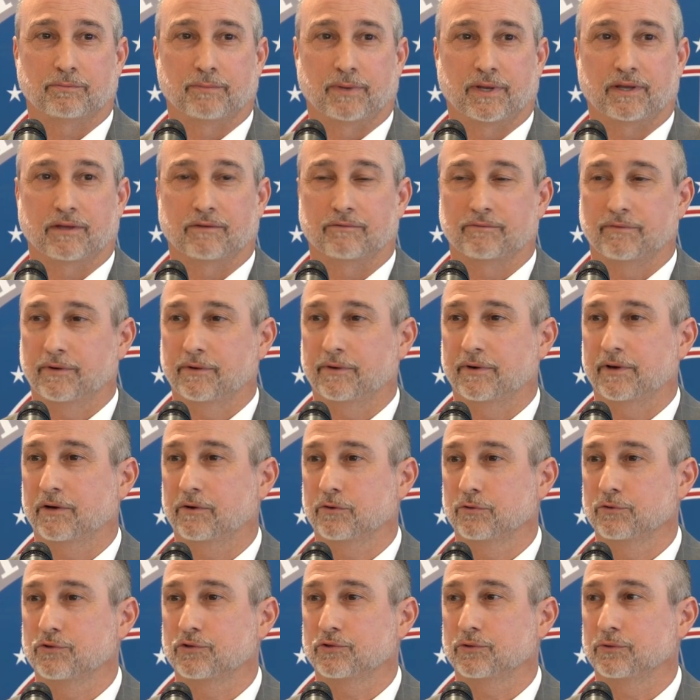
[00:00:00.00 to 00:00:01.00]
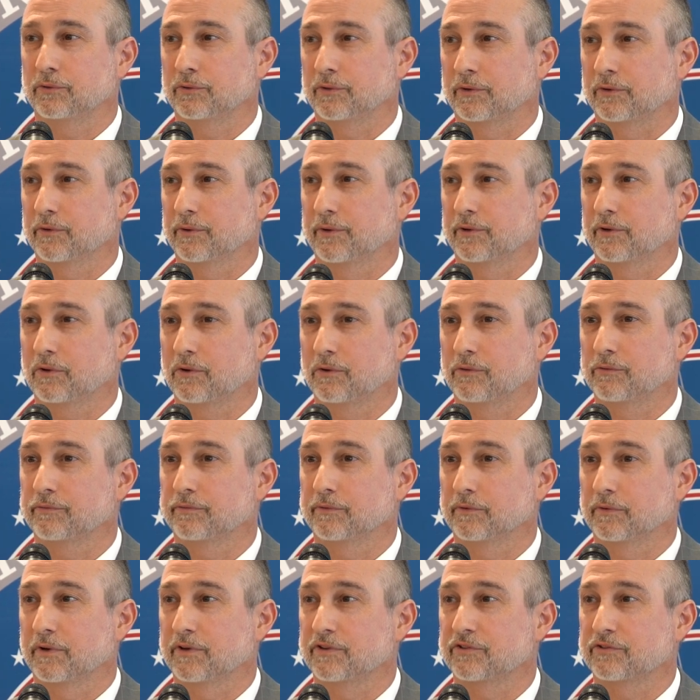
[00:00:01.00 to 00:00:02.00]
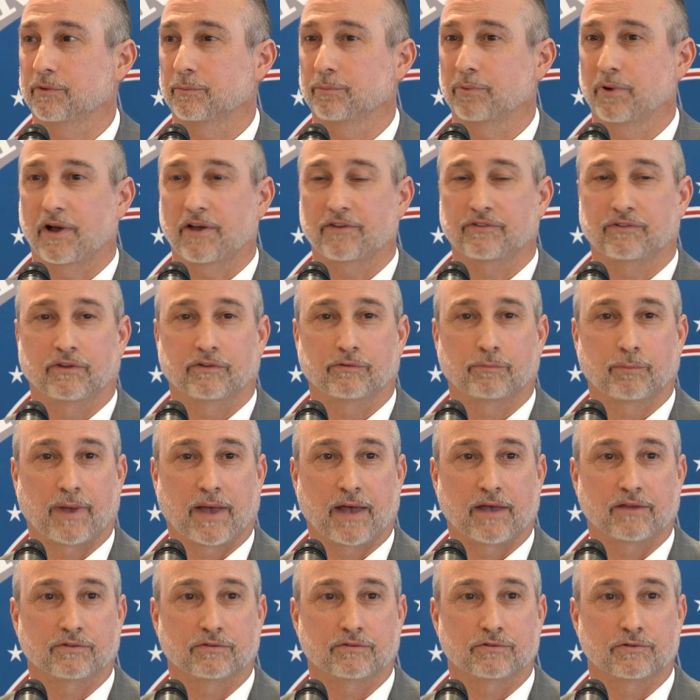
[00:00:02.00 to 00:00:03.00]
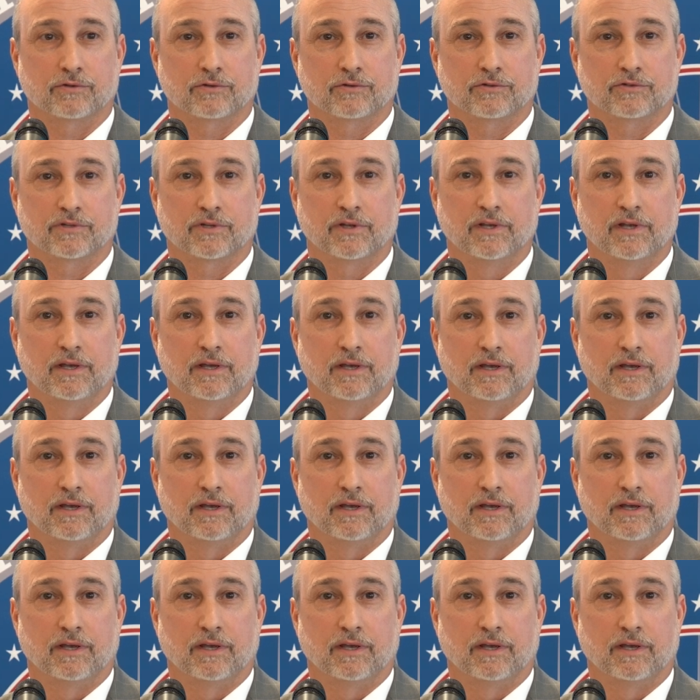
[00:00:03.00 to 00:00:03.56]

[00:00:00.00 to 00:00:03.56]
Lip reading: make it very crucial and critical for us to process passengers